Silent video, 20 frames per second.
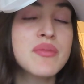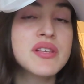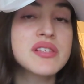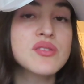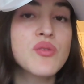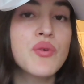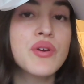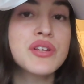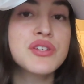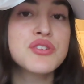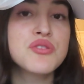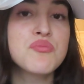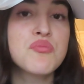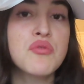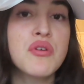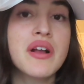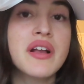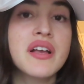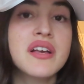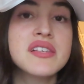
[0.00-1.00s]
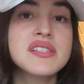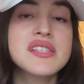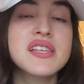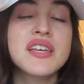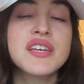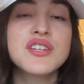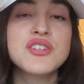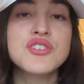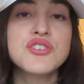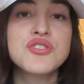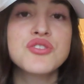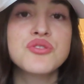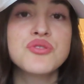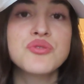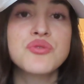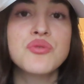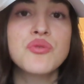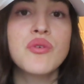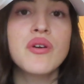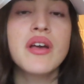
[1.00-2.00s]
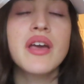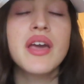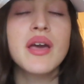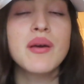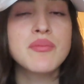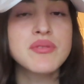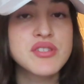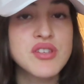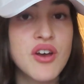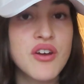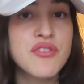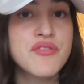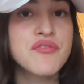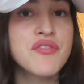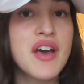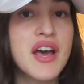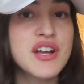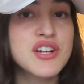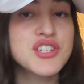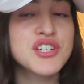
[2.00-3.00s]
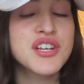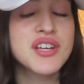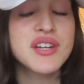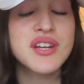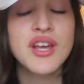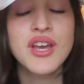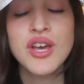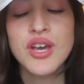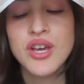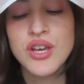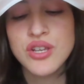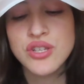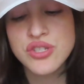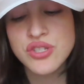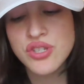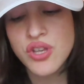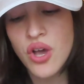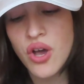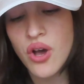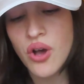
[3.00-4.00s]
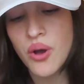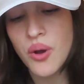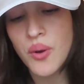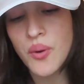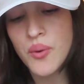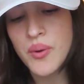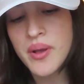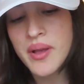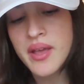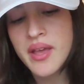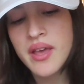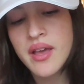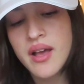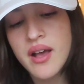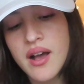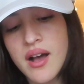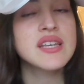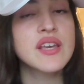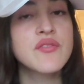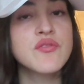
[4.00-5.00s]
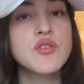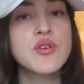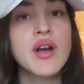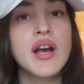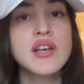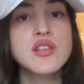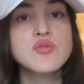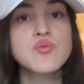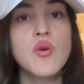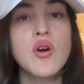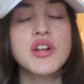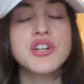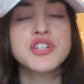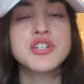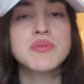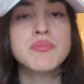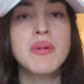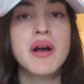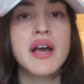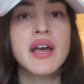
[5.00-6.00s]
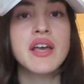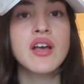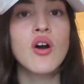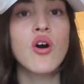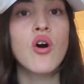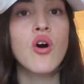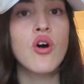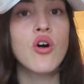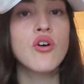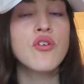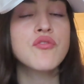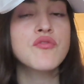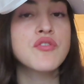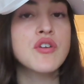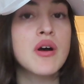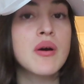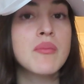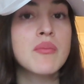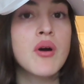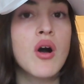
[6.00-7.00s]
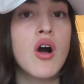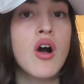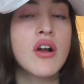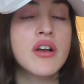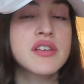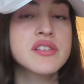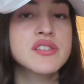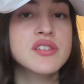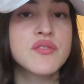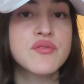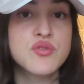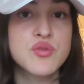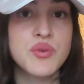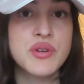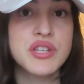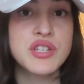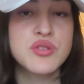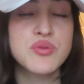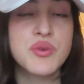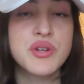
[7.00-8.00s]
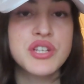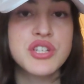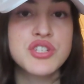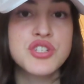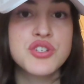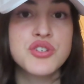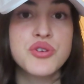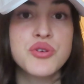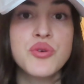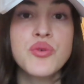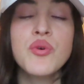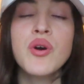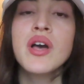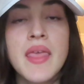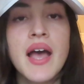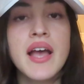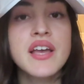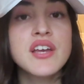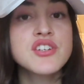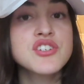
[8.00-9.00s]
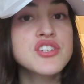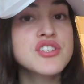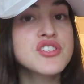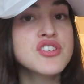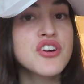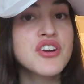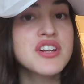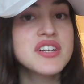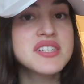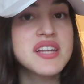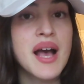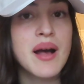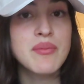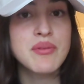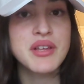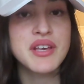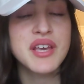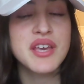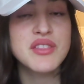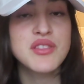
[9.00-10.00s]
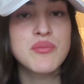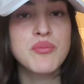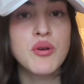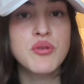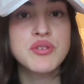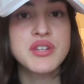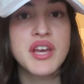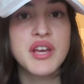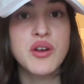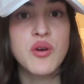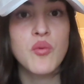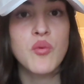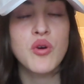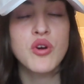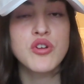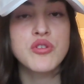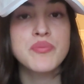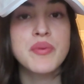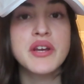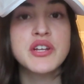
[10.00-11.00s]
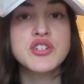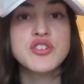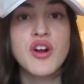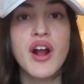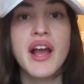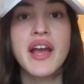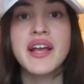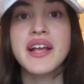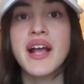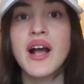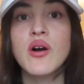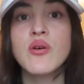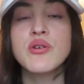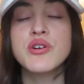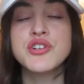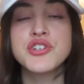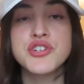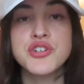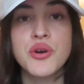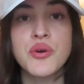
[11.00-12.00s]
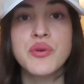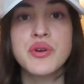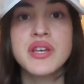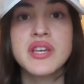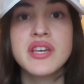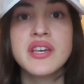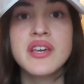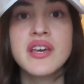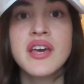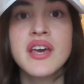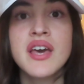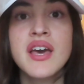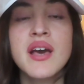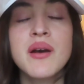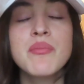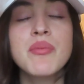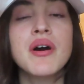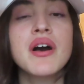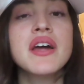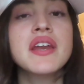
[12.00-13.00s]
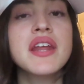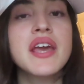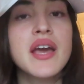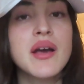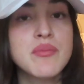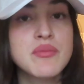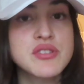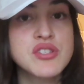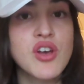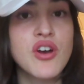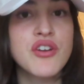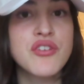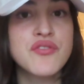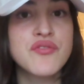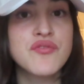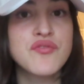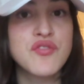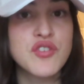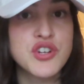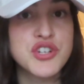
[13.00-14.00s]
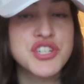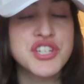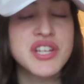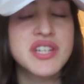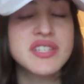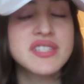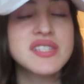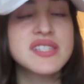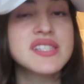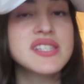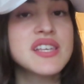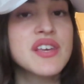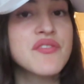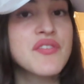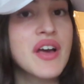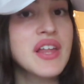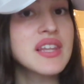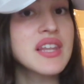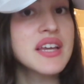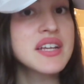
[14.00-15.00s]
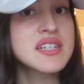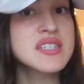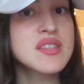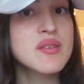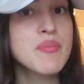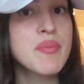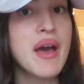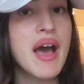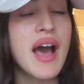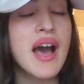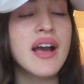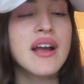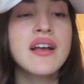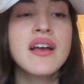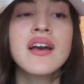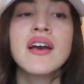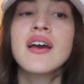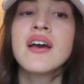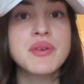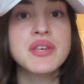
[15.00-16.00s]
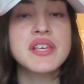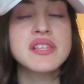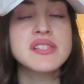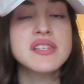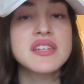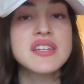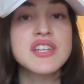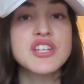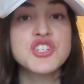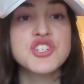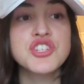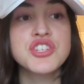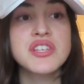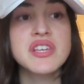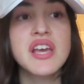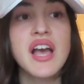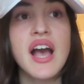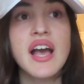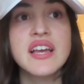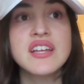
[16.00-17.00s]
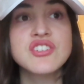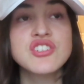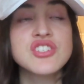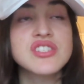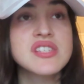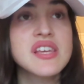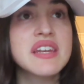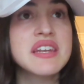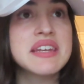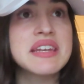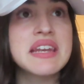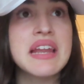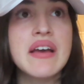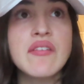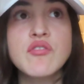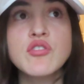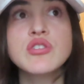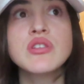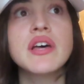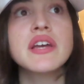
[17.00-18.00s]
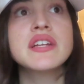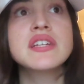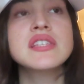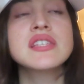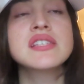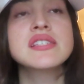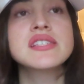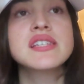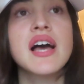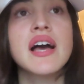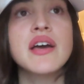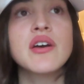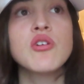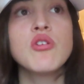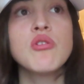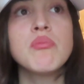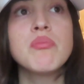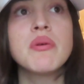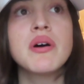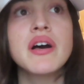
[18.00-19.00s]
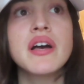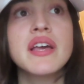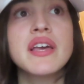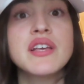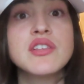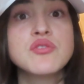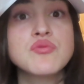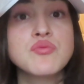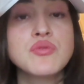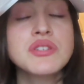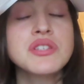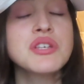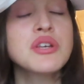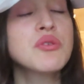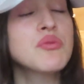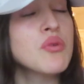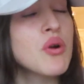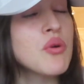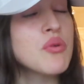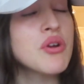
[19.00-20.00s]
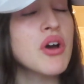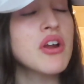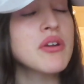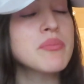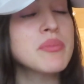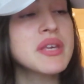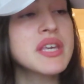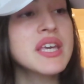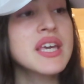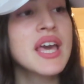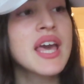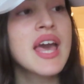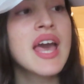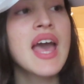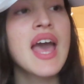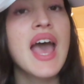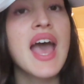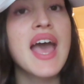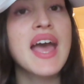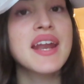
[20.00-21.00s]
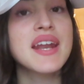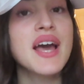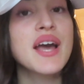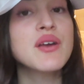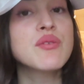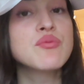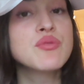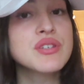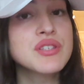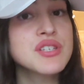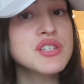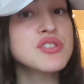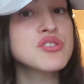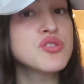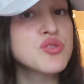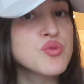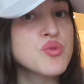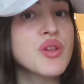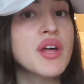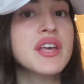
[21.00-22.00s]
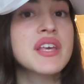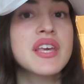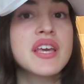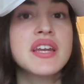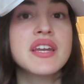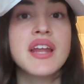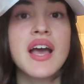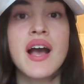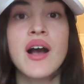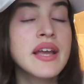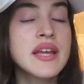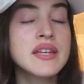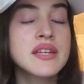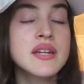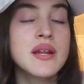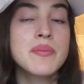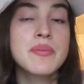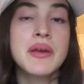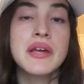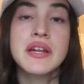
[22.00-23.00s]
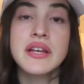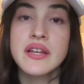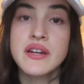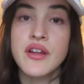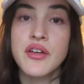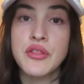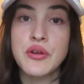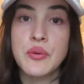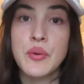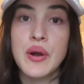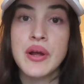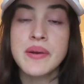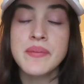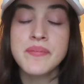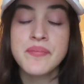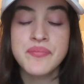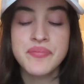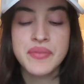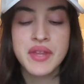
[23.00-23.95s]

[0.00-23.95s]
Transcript: is going to bring us into Amazon fashion. So if you guys watched my haul from August of 2022, I had just started dabbling in the Bottega world by trying out a Jody, but an Amazon version, to see if I liked the bag, because initially I just had never liked the style, but it's really grown on me and I really do like it now. I ended up getting another one,